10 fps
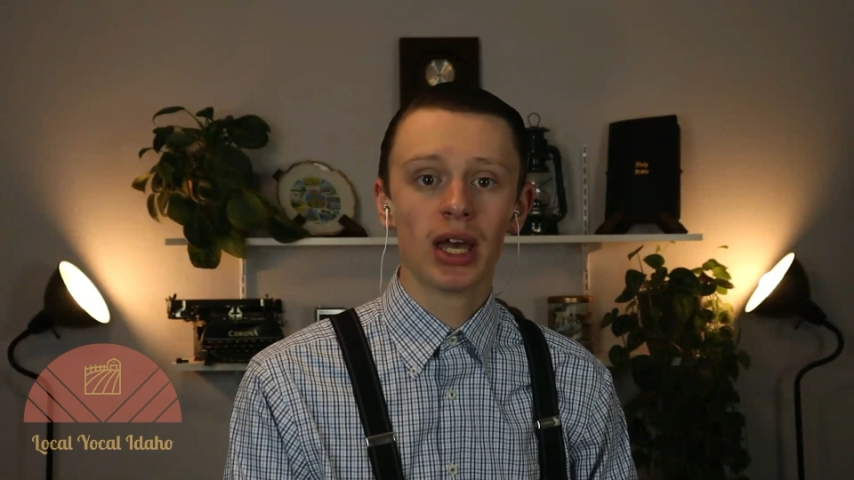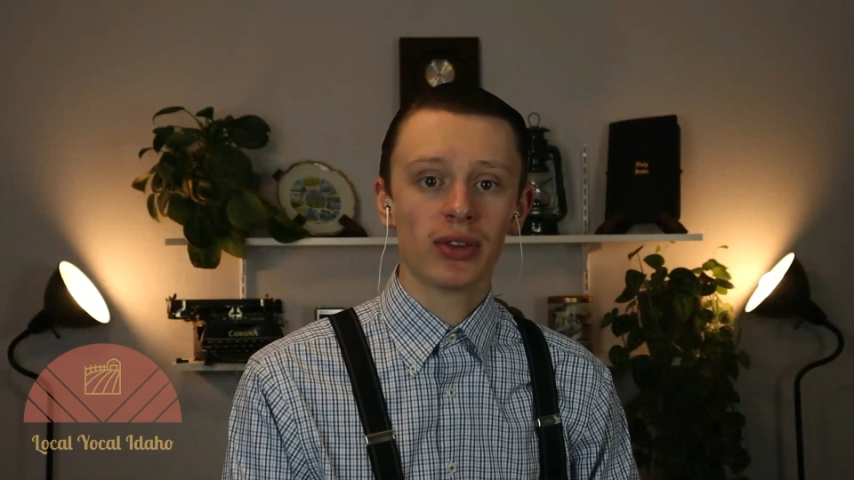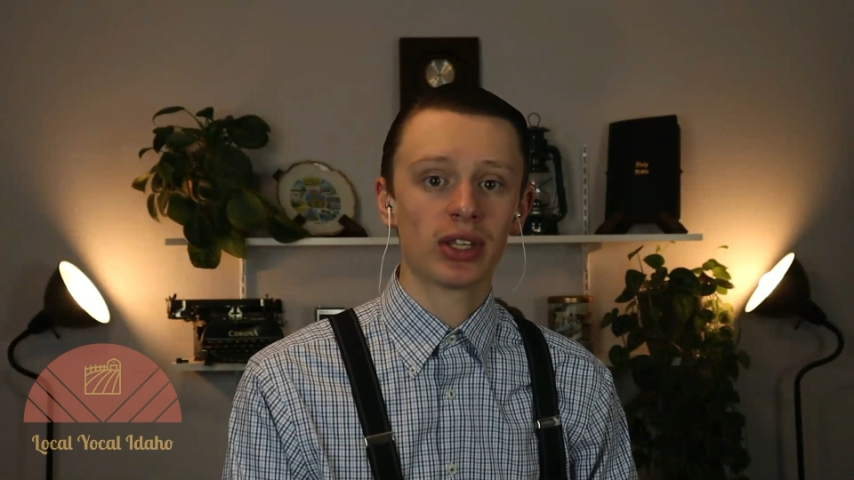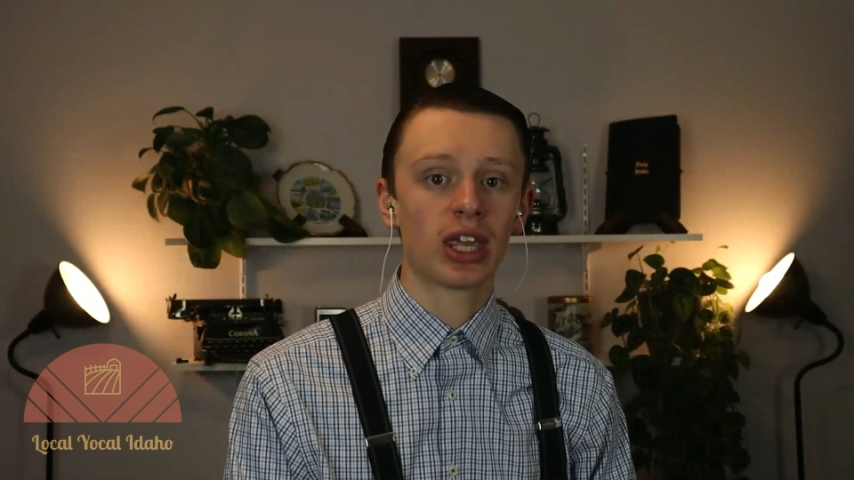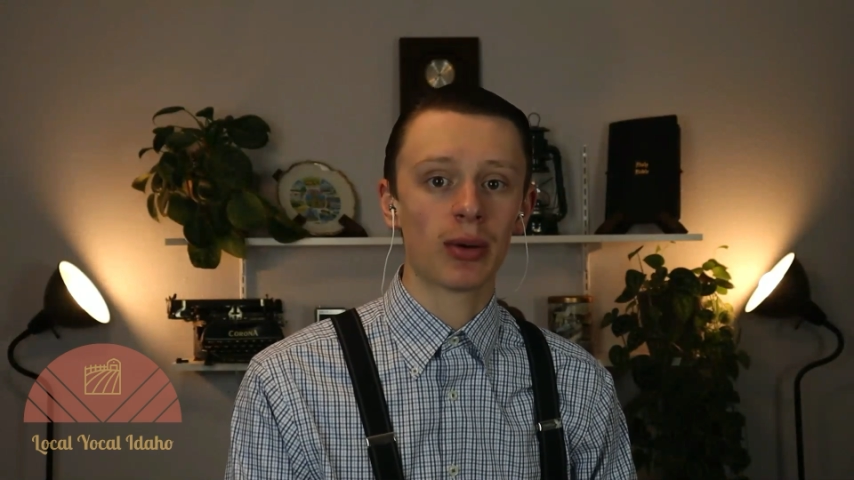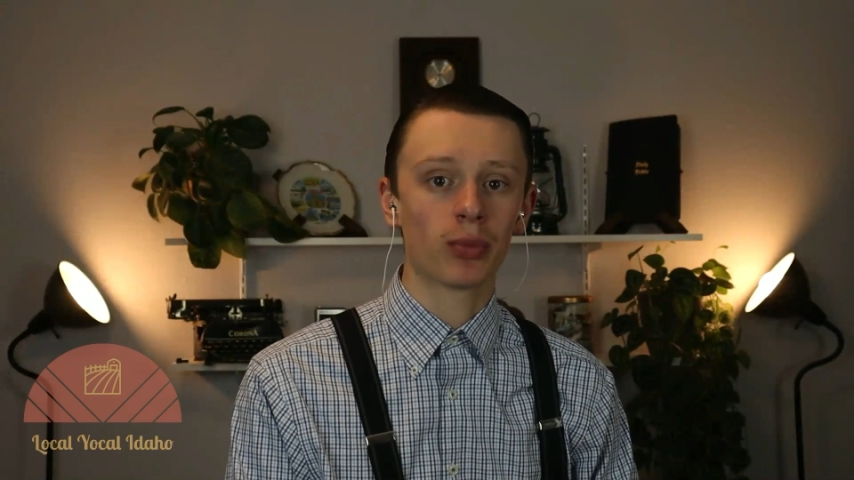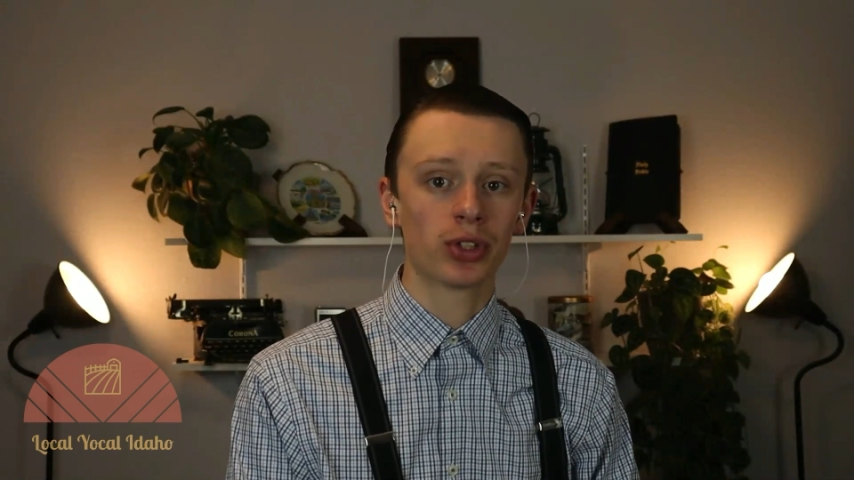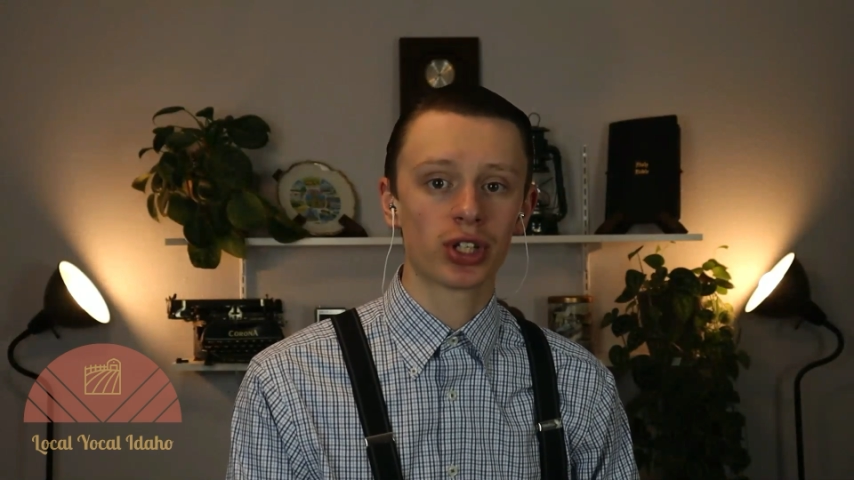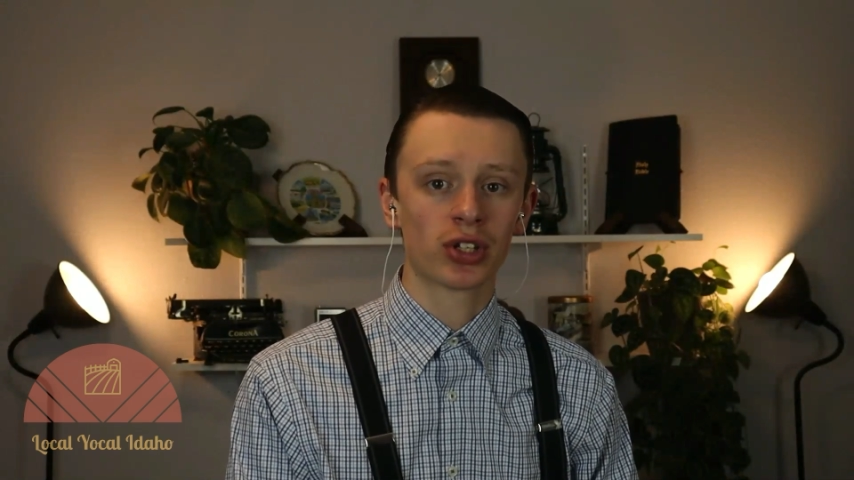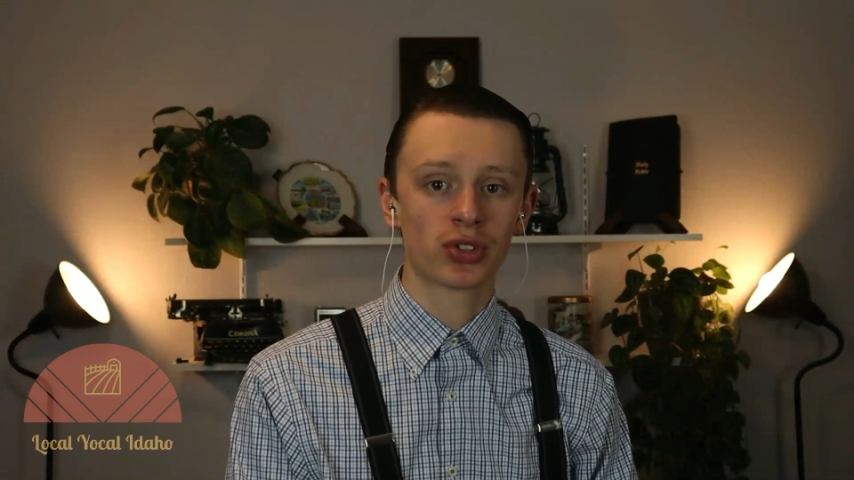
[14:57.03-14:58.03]
The camp,
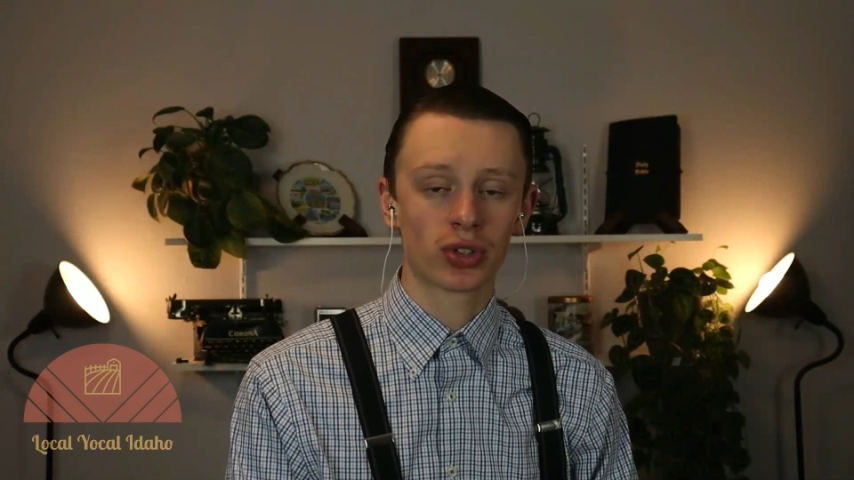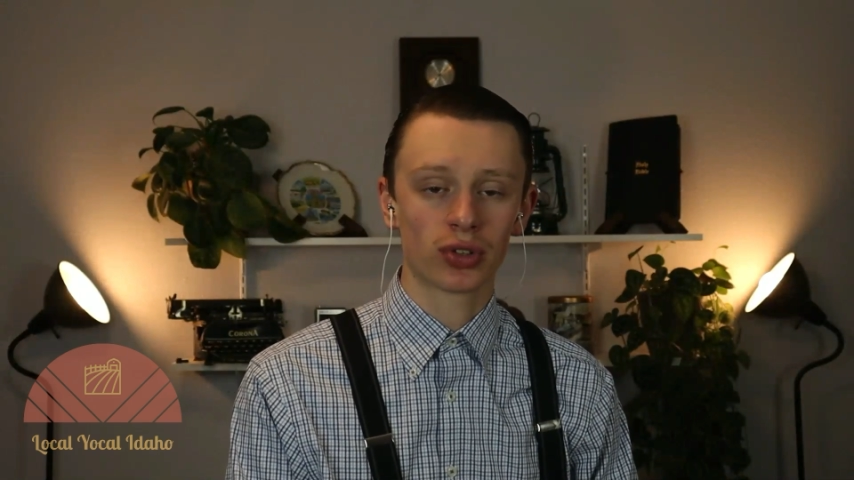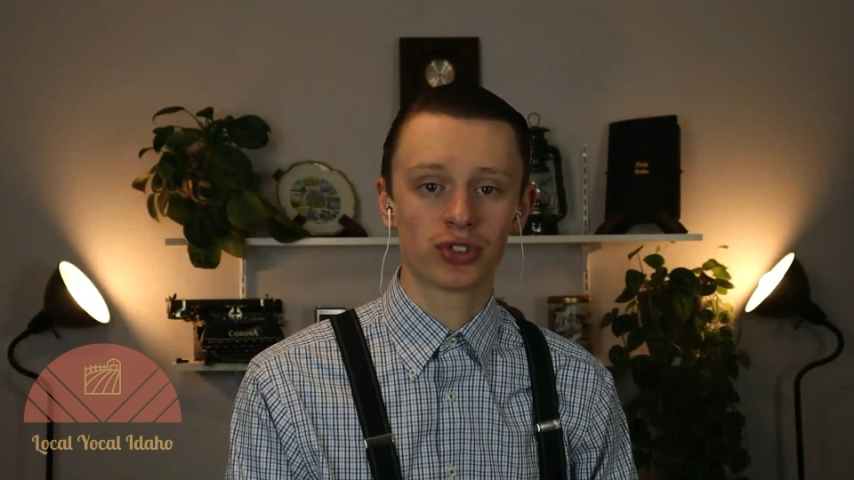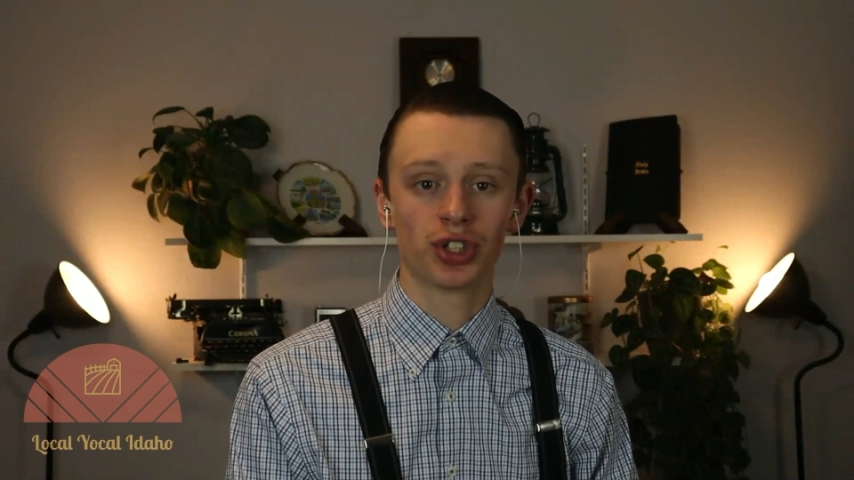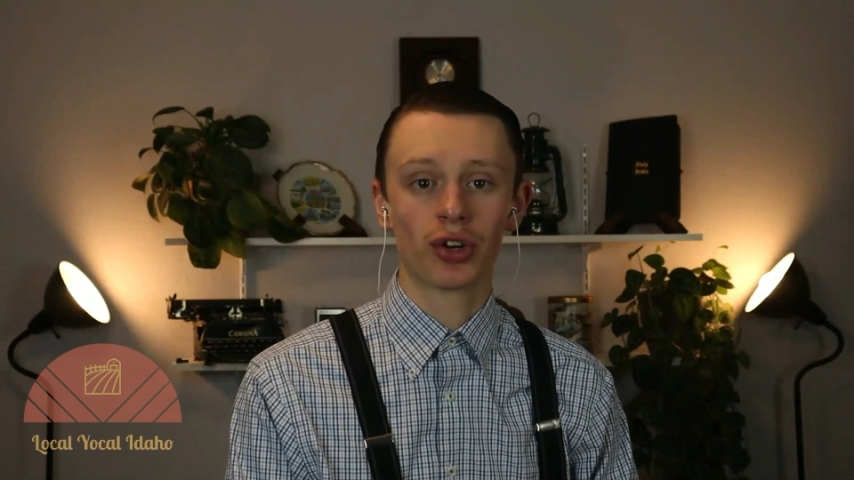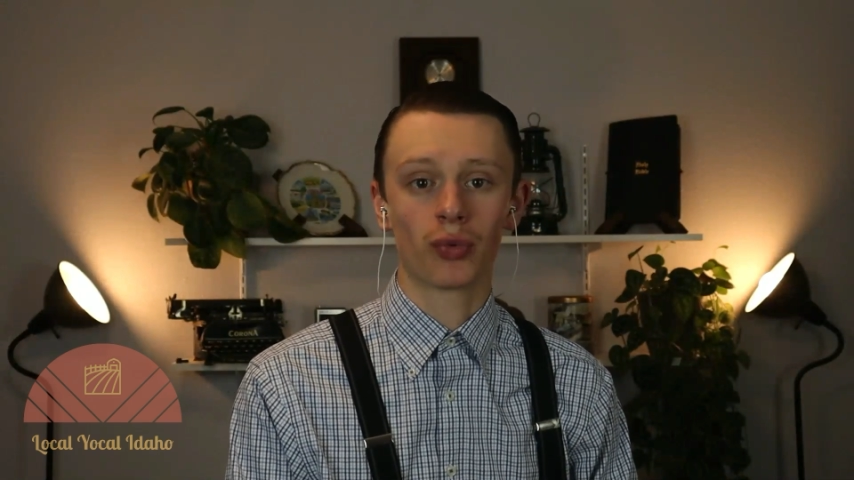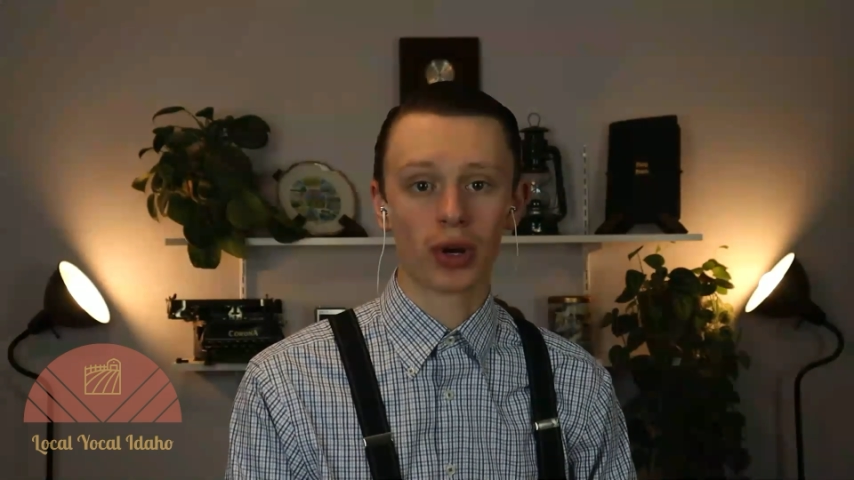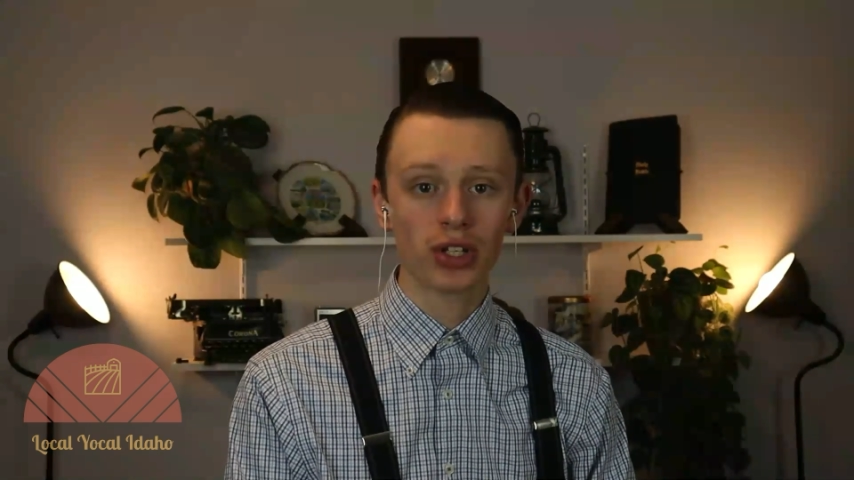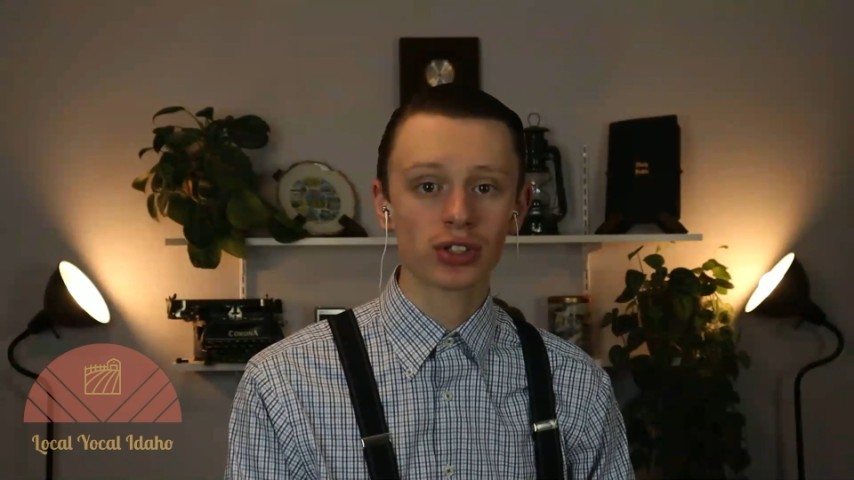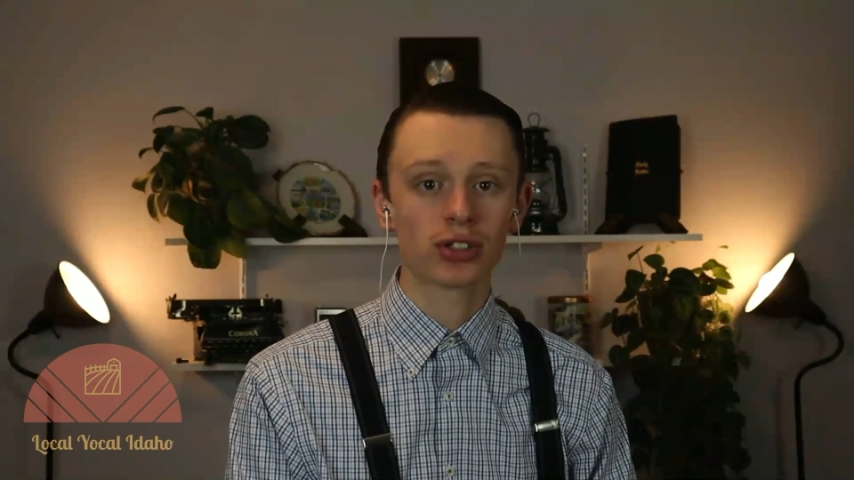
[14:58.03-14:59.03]
which has served generations